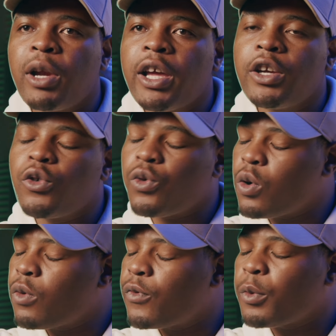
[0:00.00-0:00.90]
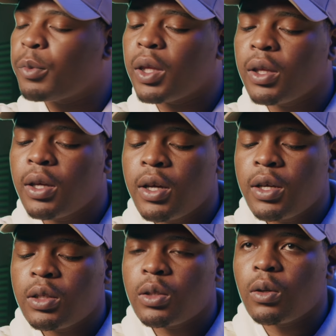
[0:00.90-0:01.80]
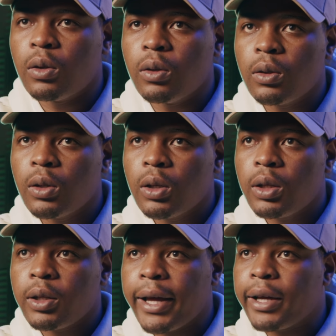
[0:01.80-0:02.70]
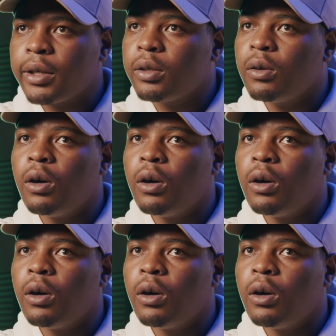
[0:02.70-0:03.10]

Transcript: played a role for me. So like